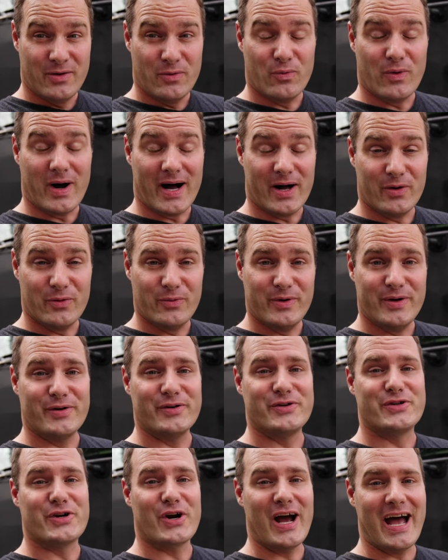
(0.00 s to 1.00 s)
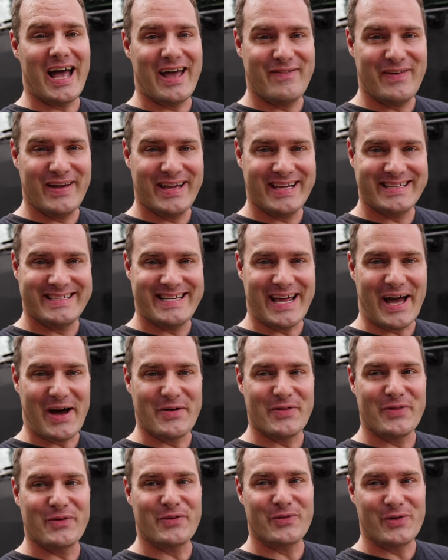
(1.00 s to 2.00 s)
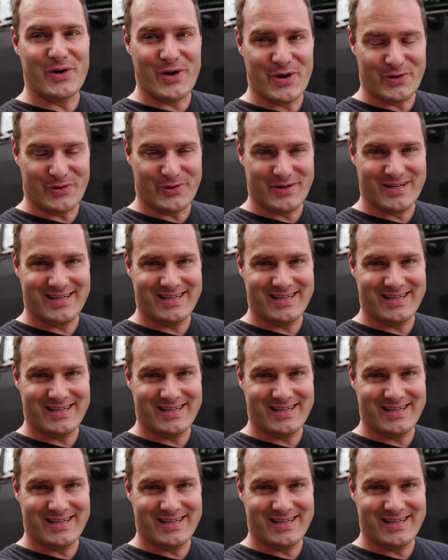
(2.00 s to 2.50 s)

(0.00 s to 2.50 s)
while we were driving down the road.